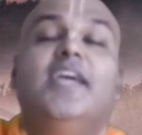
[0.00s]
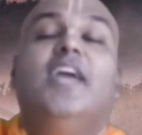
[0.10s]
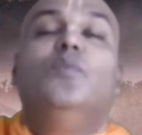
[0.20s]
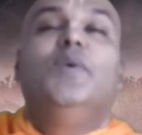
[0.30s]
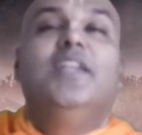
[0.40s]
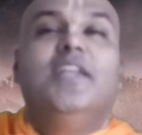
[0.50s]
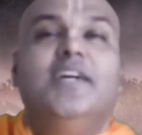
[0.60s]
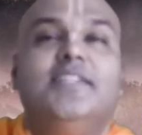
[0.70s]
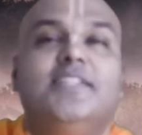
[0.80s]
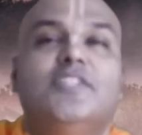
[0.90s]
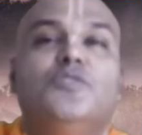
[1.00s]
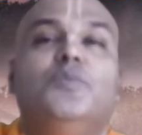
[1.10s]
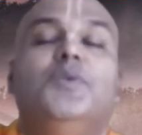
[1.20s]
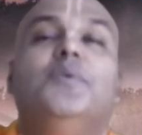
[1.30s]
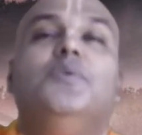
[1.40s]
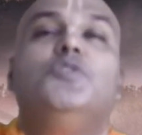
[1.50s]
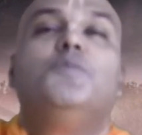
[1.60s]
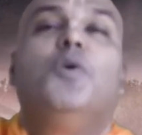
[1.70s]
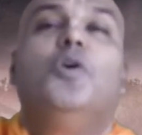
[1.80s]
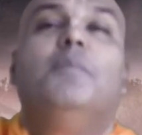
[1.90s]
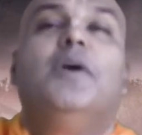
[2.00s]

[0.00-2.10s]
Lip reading: And we learned this when we spoke